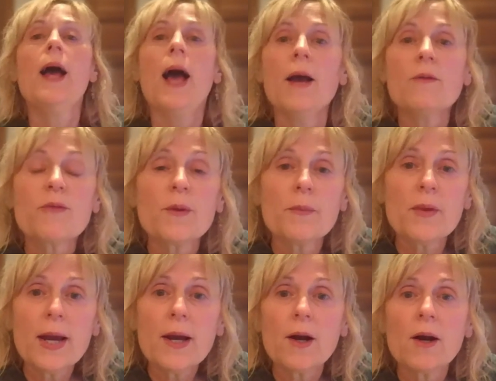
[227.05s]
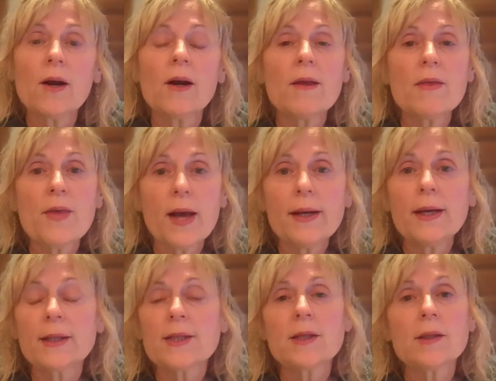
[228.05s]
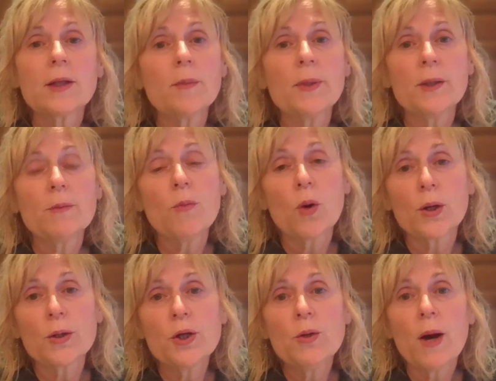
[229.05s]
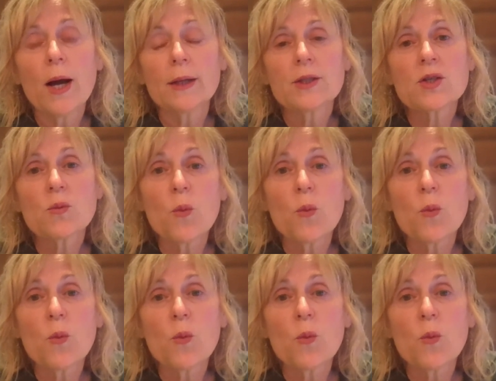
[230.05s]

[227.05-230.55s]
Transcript: And from there, then it gets a little bit more nuanced